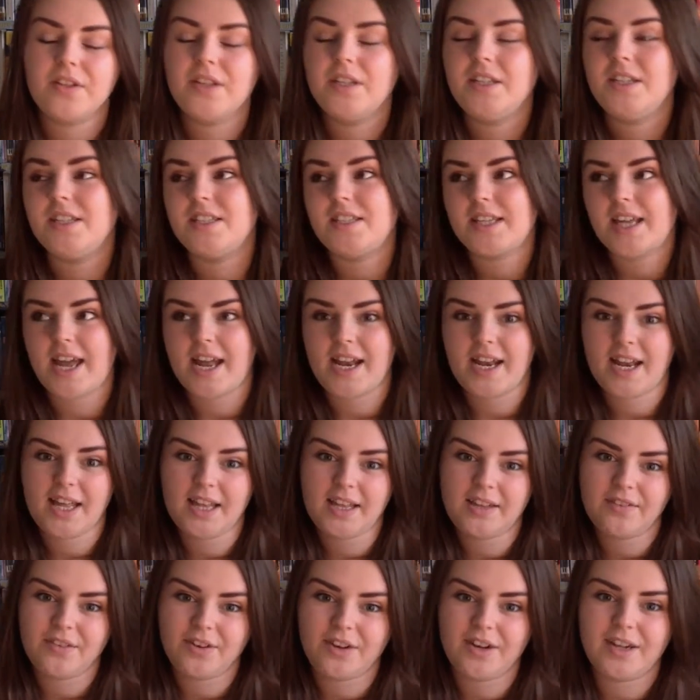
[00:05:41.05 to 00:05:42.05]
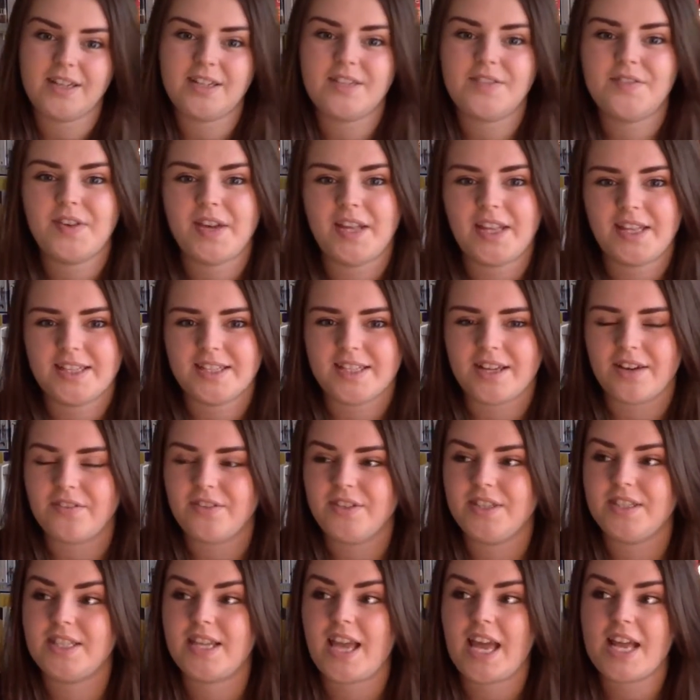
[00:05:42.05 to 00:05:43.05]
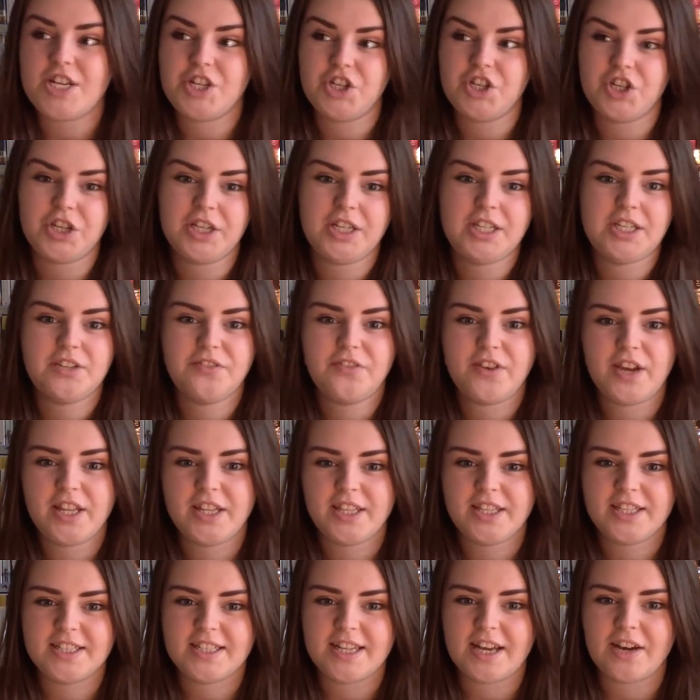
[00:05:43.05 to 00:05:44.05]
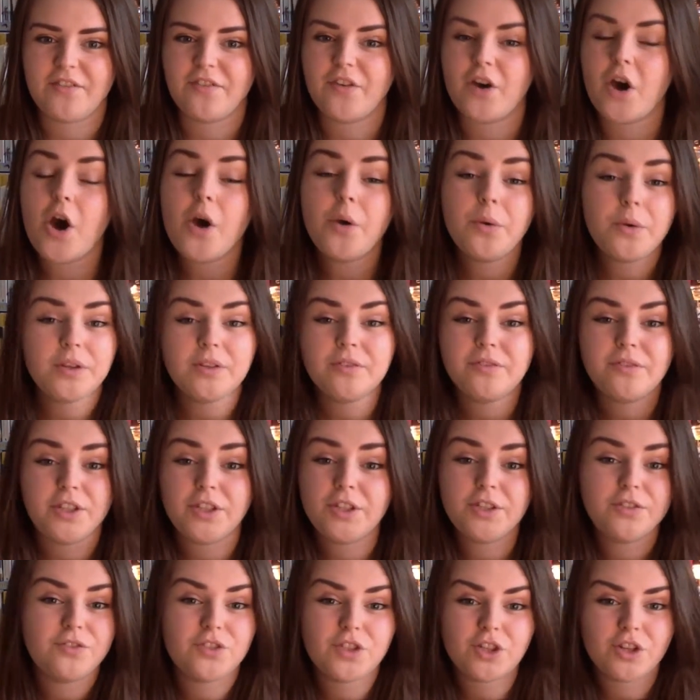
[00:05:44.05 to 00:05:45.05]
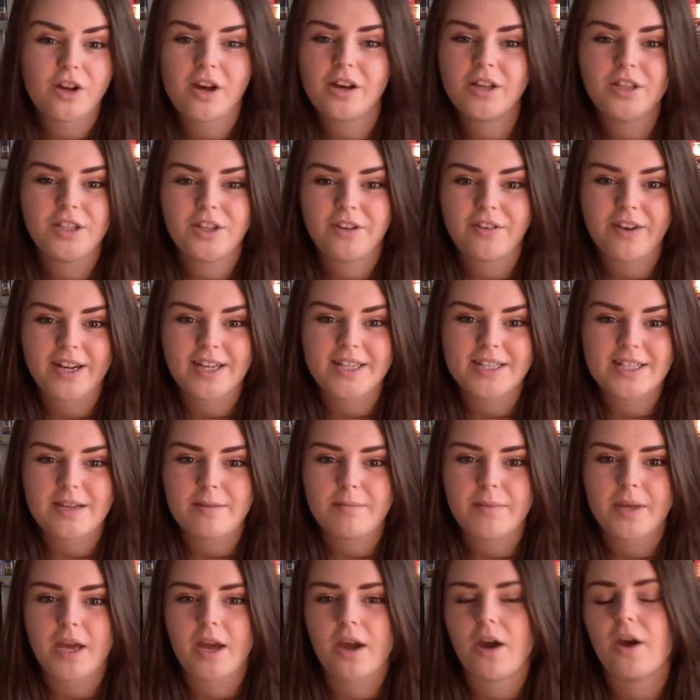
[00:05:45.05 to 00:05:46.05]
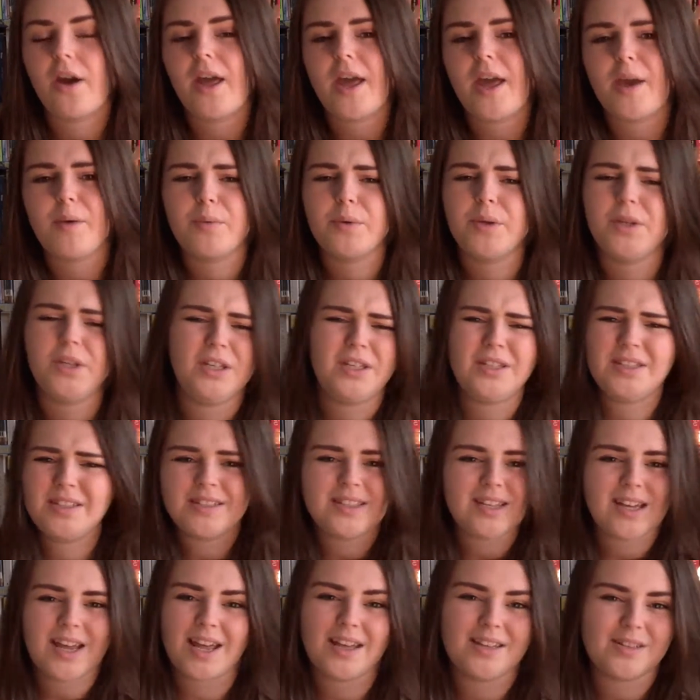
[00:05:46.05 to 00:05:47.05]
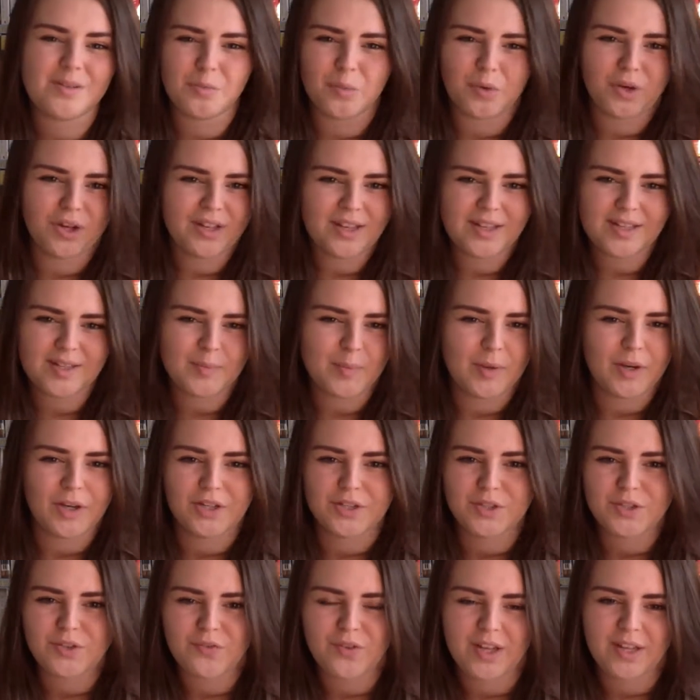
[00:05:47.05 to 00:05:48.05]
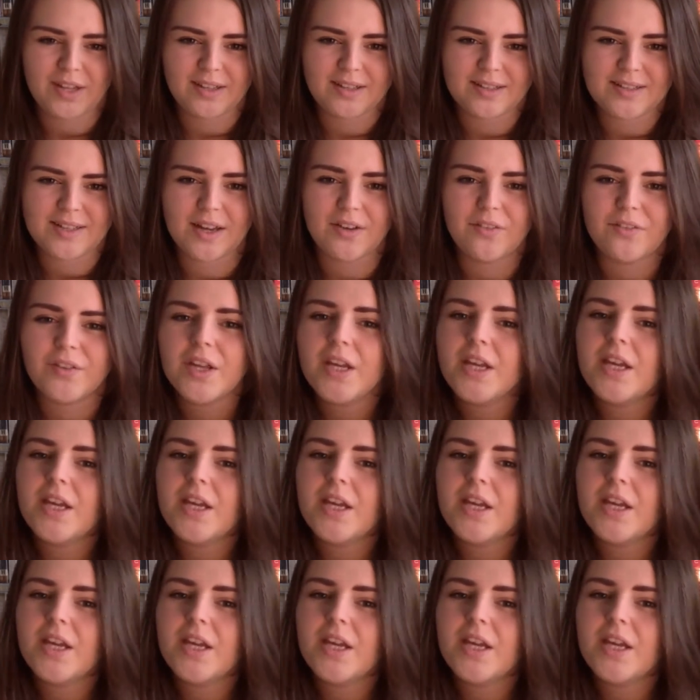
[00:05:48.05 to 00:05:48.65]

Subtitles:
You need to get an A-level grade to further yourself. You need to get a degree to further yourself. Oh, you've done all your academia. Okay, well, you need to get some work experience to further yourself.